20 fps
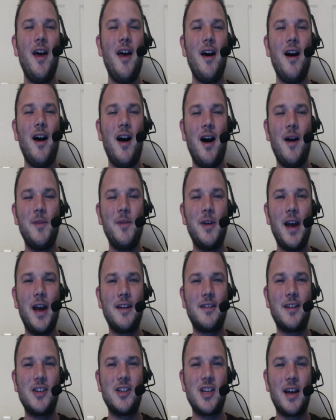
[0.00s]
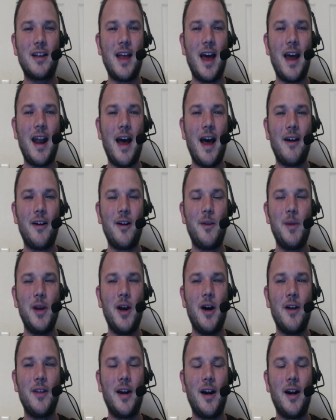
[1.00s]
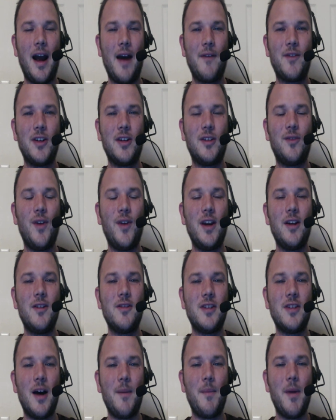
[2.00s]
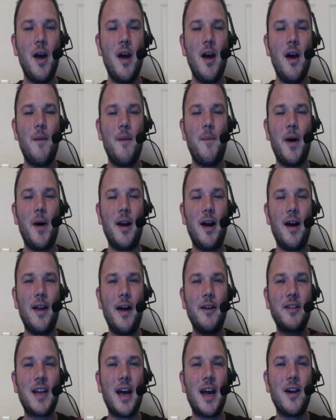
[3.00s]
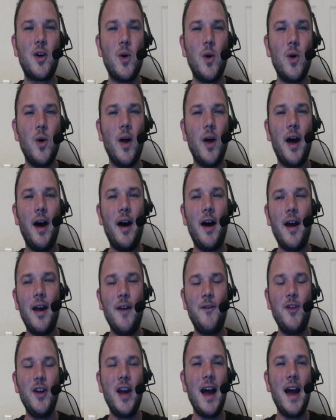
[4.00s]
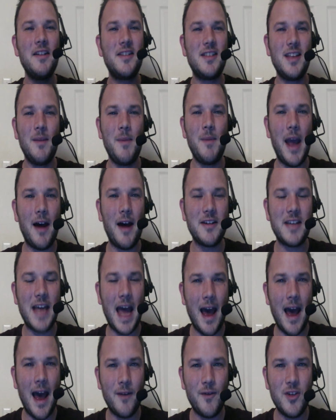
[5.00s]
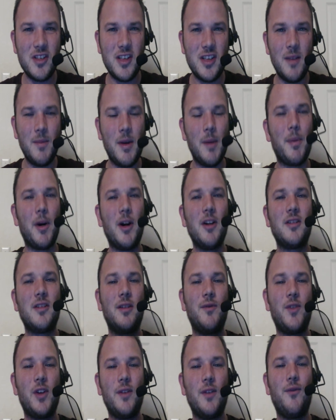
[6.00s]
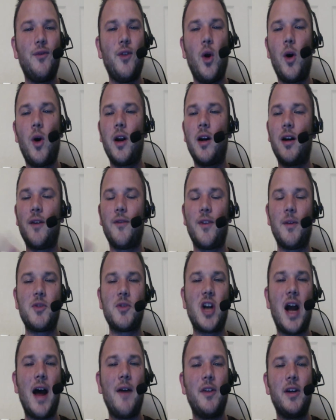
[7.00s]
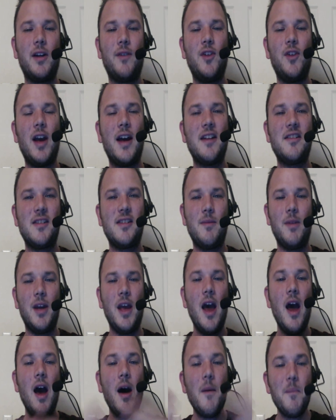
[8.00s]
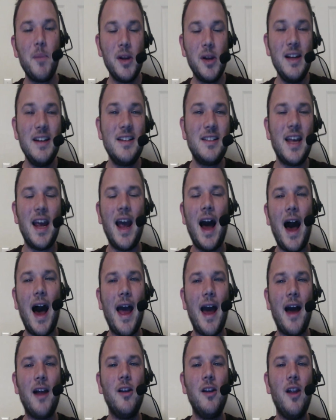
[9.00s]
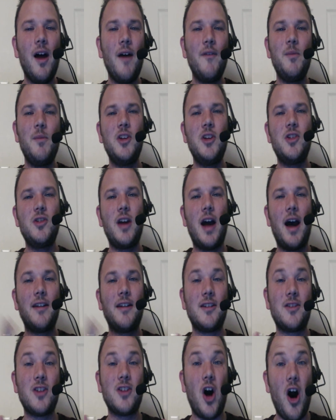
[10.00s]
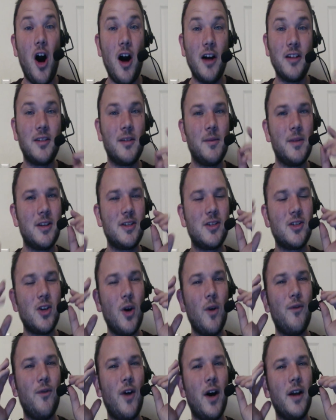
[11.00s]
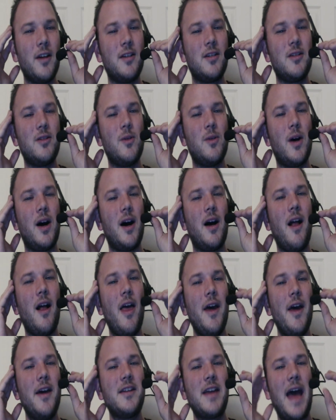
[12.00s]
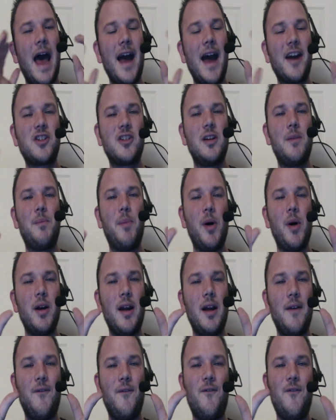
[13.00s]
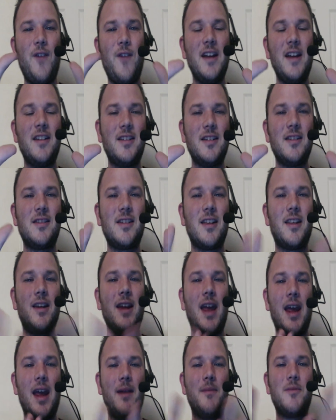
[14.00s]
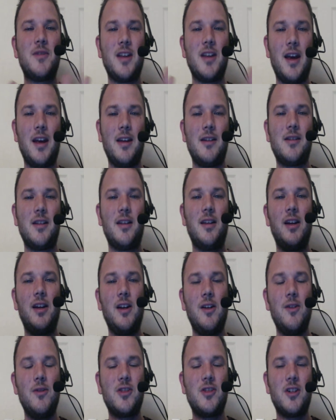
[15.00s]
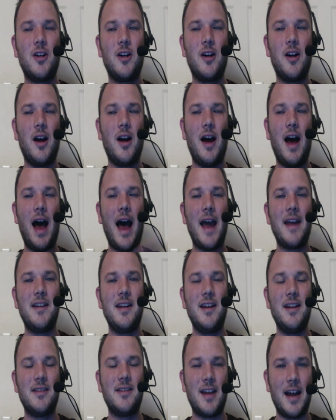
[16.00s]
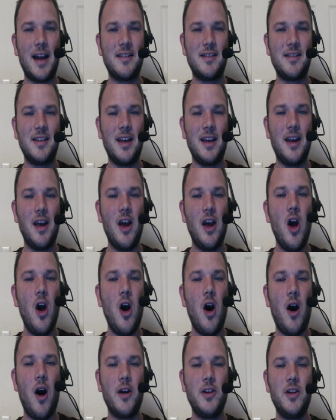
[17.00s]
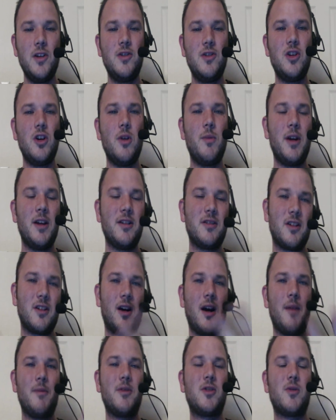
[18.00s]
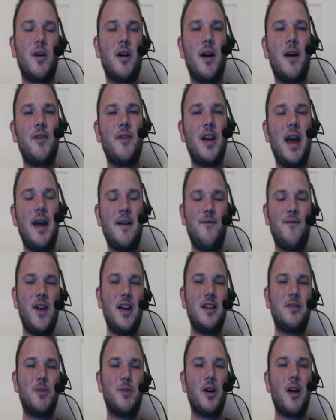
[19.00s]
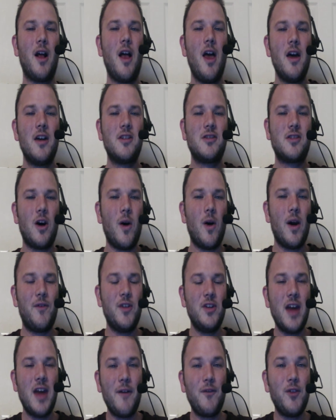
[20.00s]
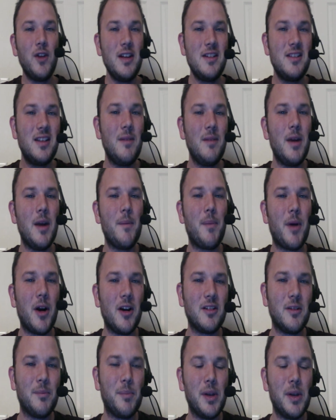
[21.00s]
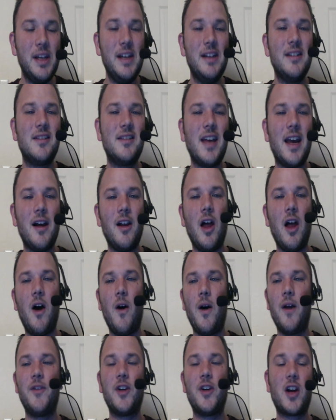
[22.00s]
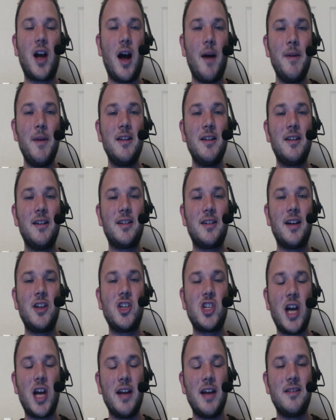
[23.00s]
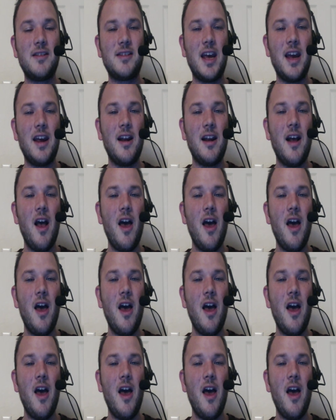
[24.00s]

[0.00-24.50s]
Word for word: You guys can check that out. It'll be on there after this video's up. But that was kind of cool. If you guys see me out in town, if you see me in person, if you're in Florida or if I'm traveling, if you guys see me, please say hi. I love to meet you guys. It's awesome. It's so fun to actually put faces to the names and to the user IDs that I see on YouTube and Instagram and Twitter every day and Facebook. So if you definitely see me in person, please say hello. If you're coming to the Sunshine State,